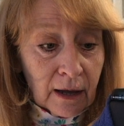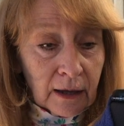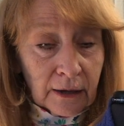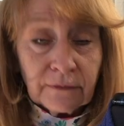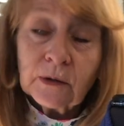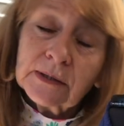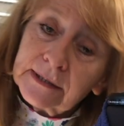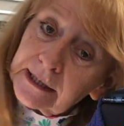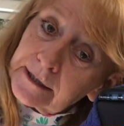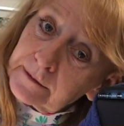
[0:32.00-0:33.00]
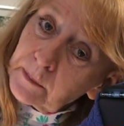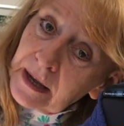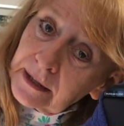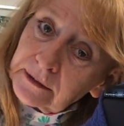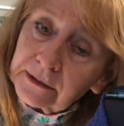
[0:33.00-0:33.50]
If you ding the
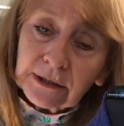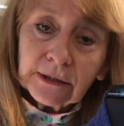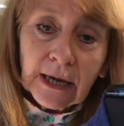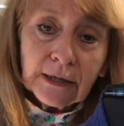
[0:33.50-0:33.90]
bell, you get